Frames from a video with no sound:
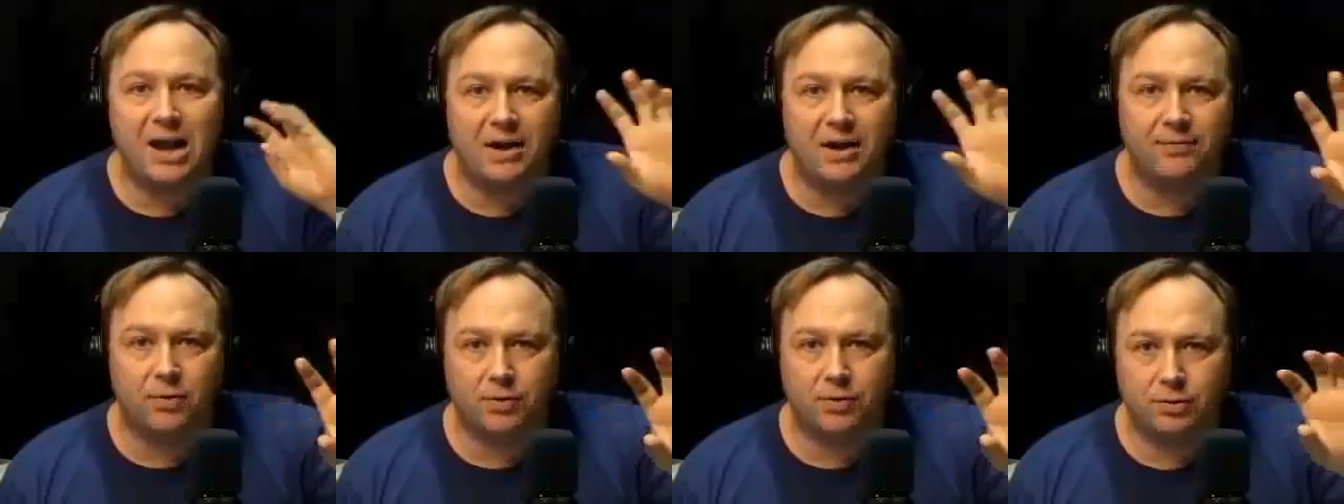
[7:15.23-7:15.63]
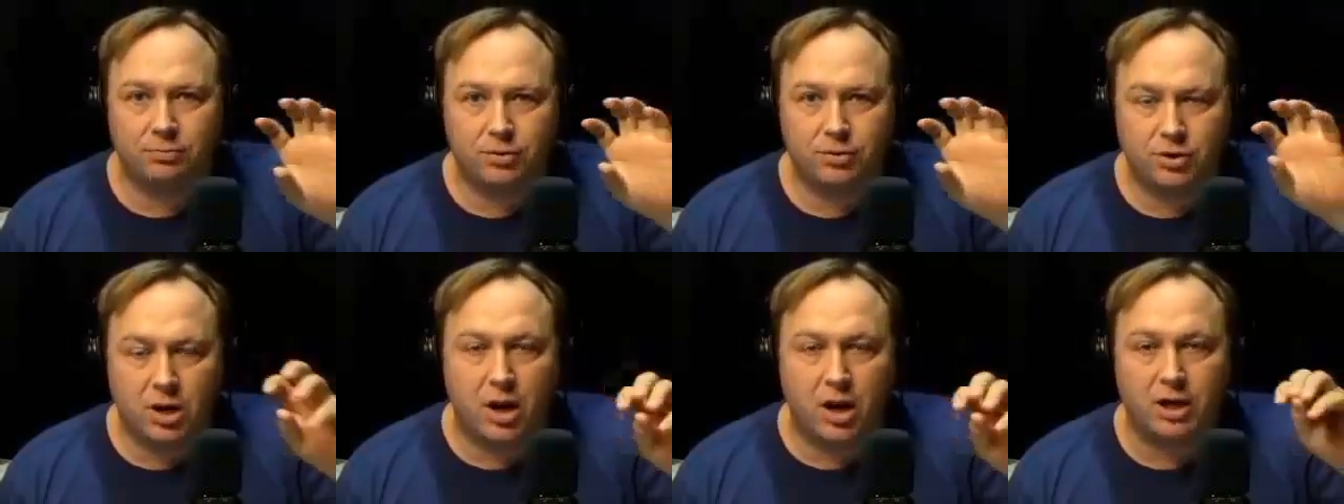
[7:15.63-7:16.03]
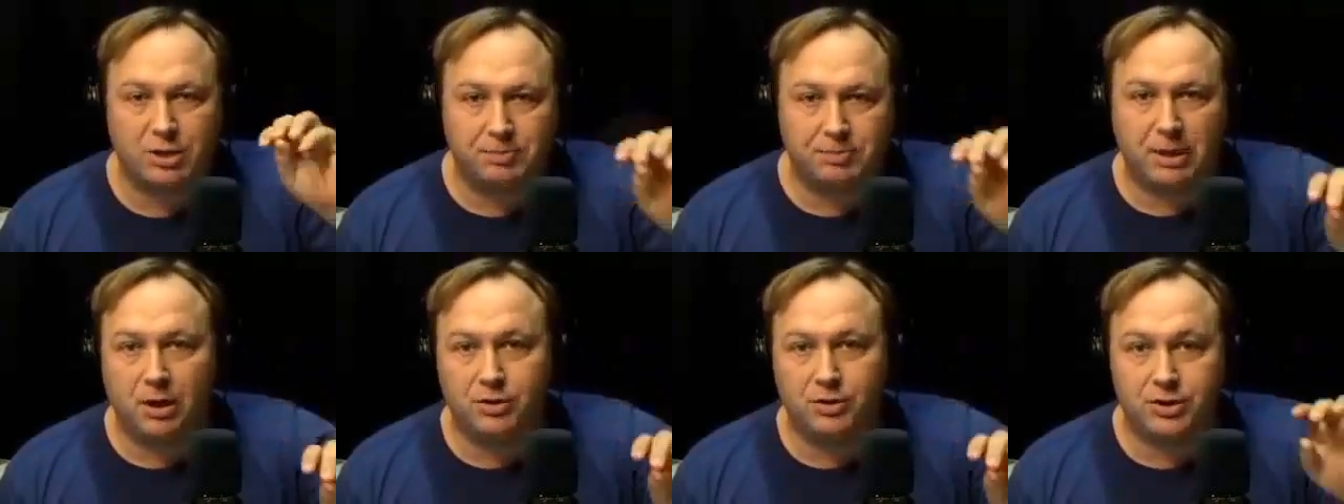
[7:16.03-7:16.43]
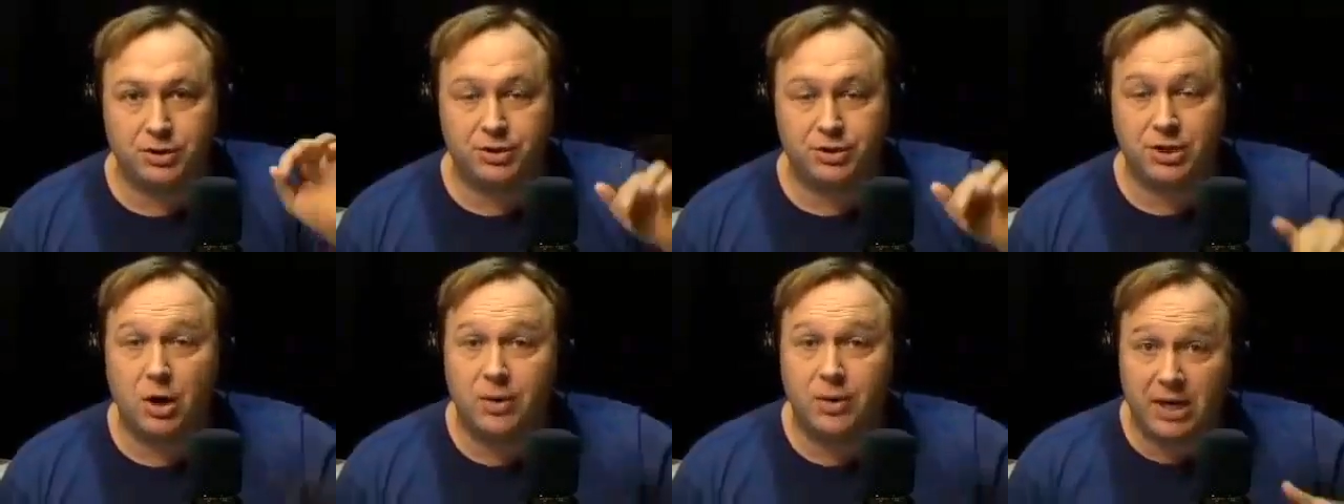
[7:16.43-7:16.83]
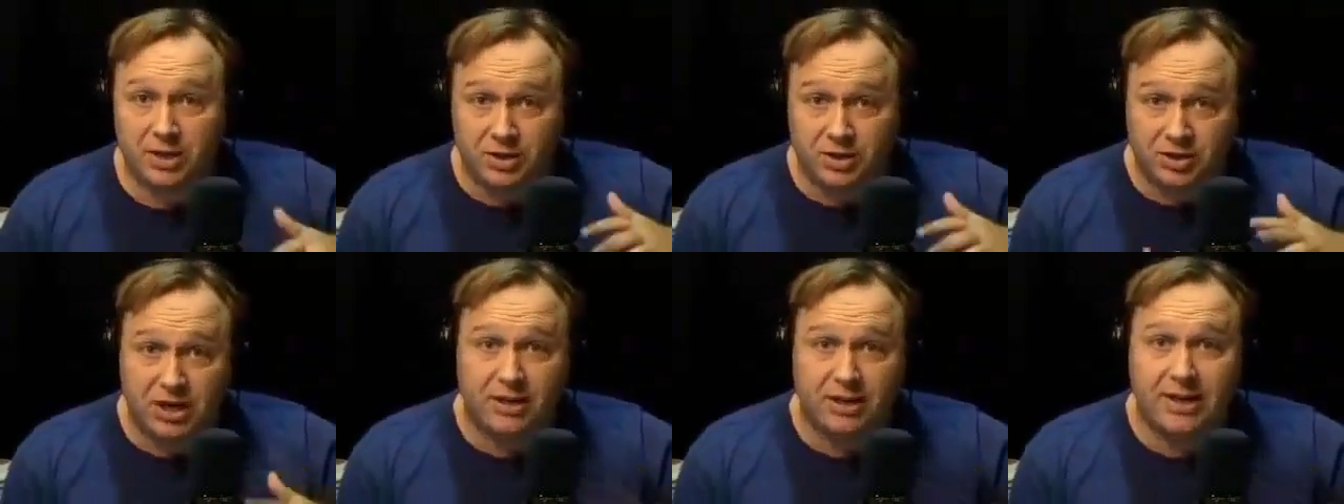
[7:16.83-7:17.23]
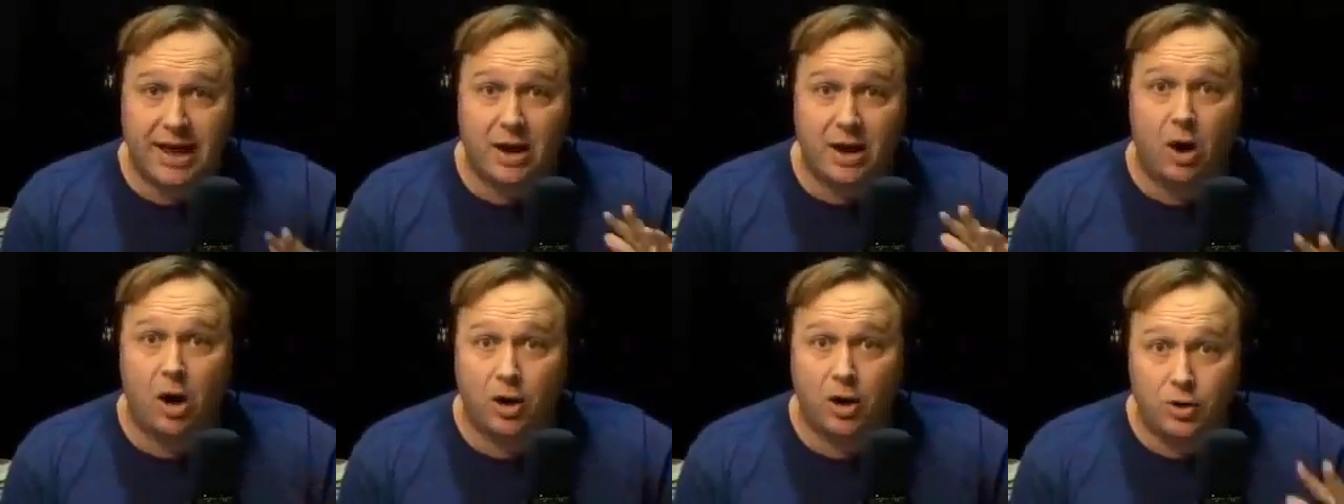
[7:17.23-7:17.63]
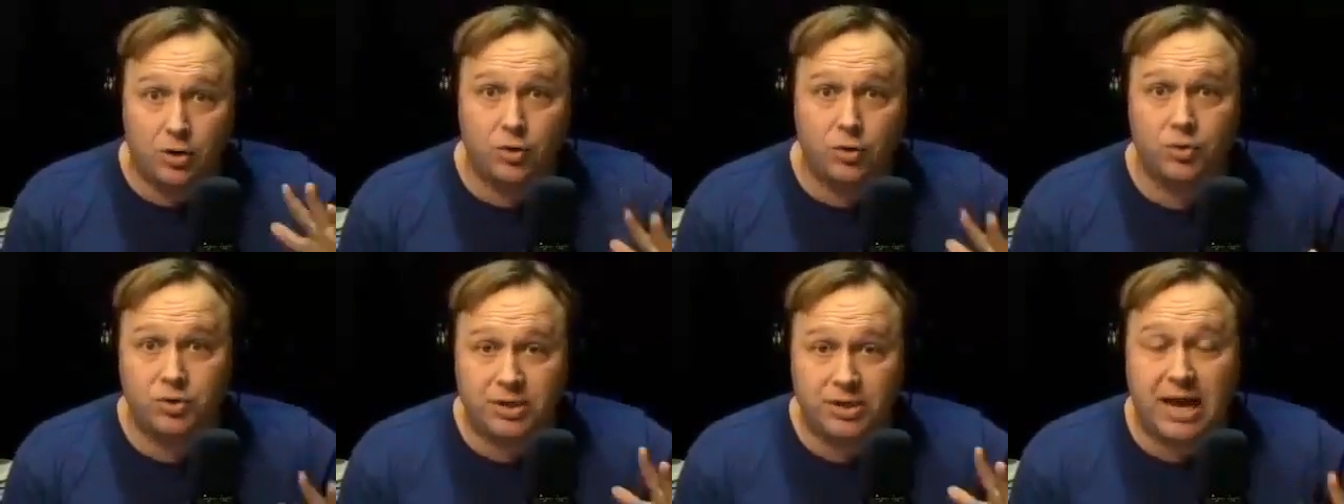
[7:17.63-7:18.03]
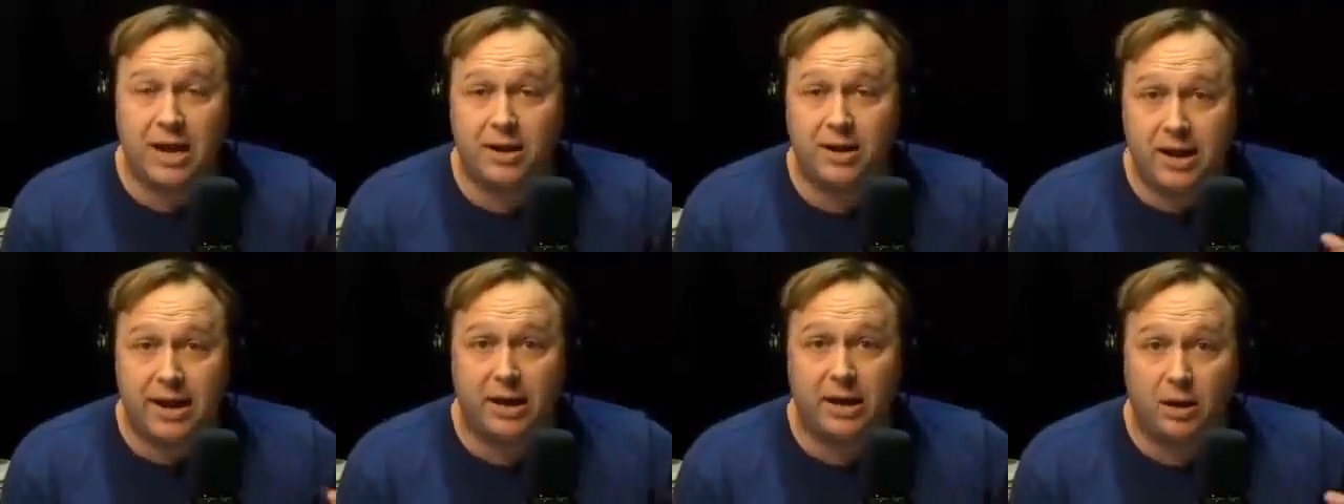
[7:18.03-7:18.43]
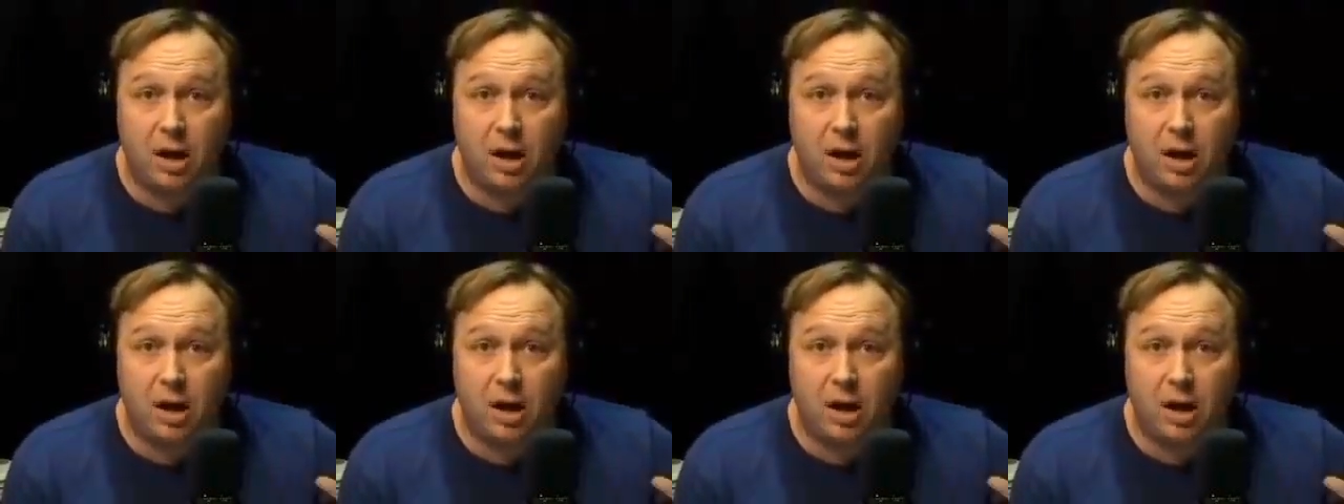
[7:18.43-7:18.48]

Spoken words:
never saw explosions, though he had said that on news that day